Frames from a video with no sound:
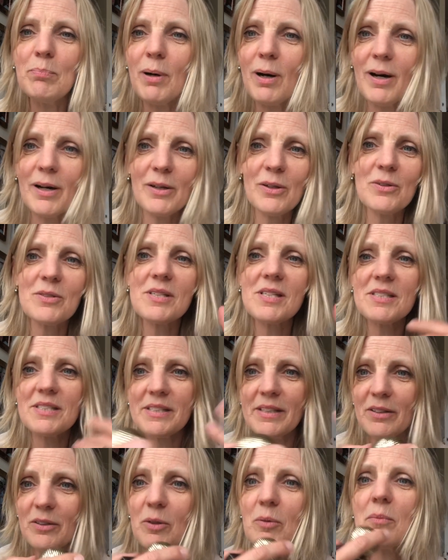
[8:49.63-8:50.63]
bottles
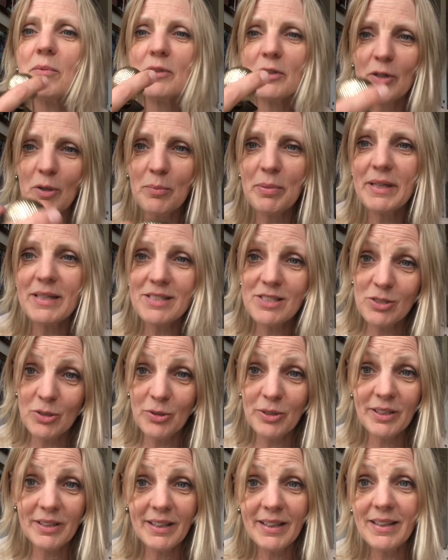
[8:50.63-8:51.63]
still, you know, being
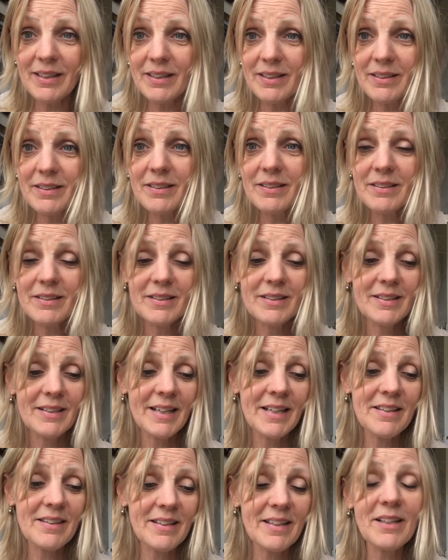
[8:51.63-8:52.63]
circulated,
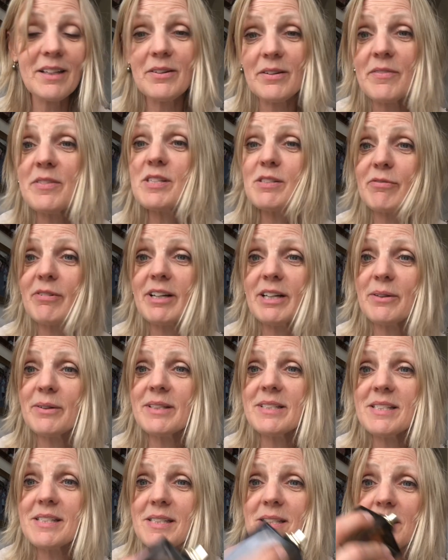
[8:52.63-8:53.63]
I think, of this
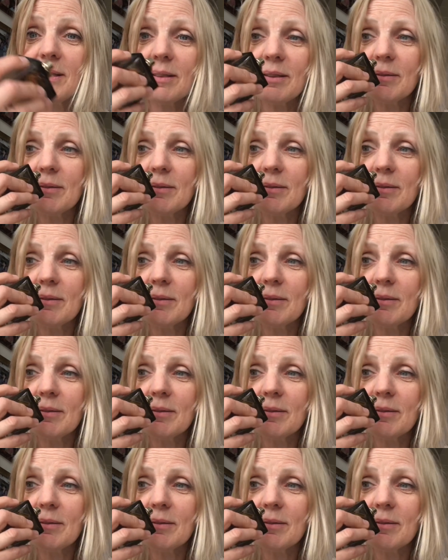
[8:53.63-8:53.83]
fragrance.